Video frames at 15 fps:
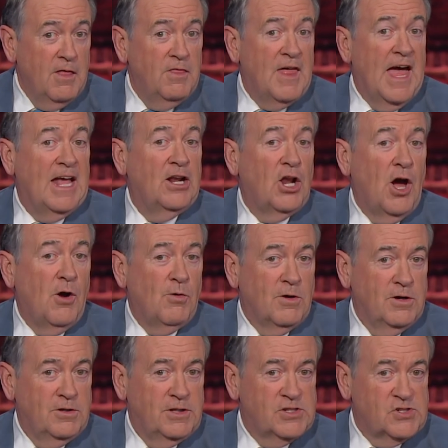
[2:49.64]
they
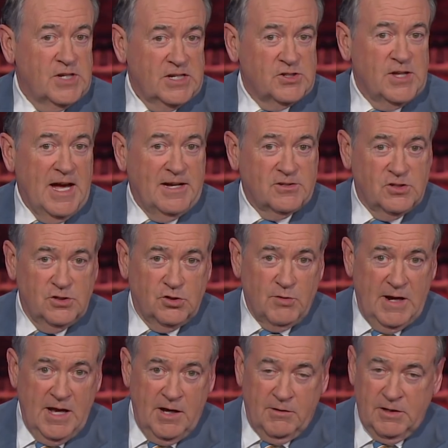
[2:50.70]
lowered the
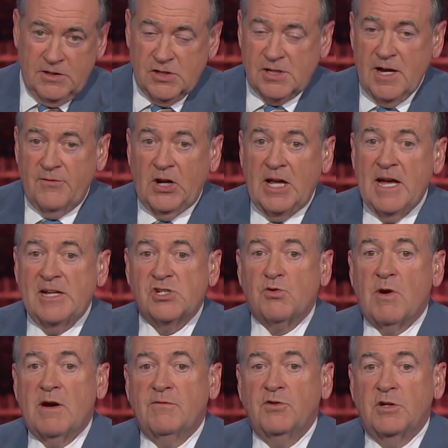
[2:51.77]
6,378
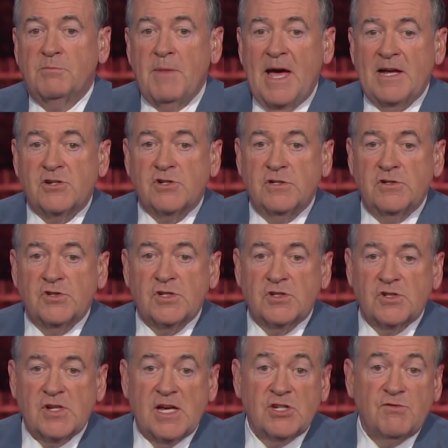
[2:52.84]
square foot mansion's
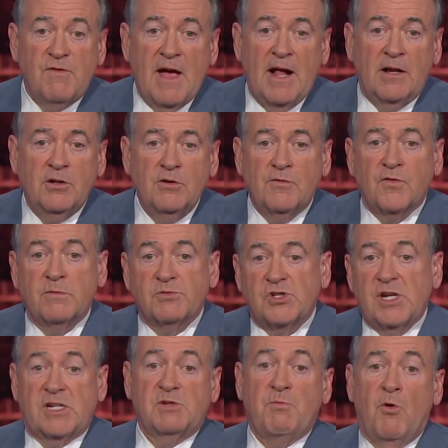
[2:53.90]
assessed value from
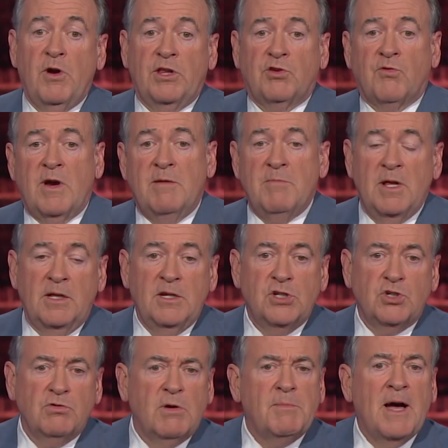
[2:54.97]
6.3
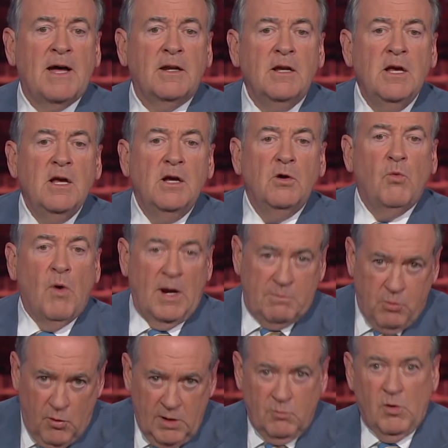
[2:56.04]
million to about
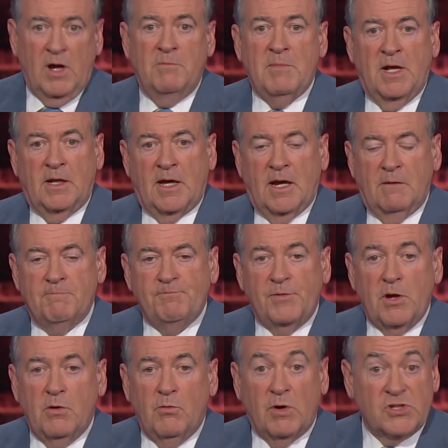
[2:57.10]
1.1 million.
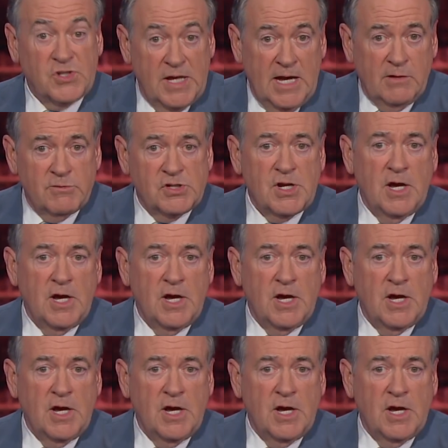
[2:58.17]
What's the end